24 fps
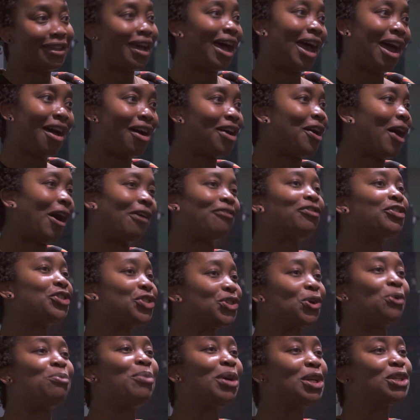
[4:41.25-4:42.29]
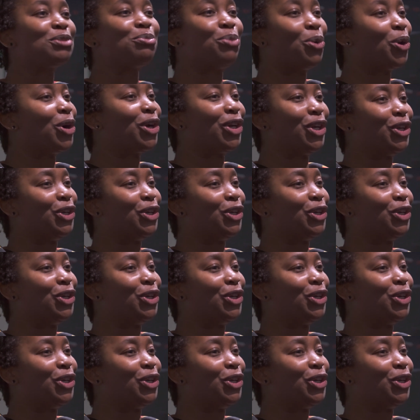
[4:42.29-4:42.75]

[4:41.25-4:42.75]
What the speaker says: I have so much more to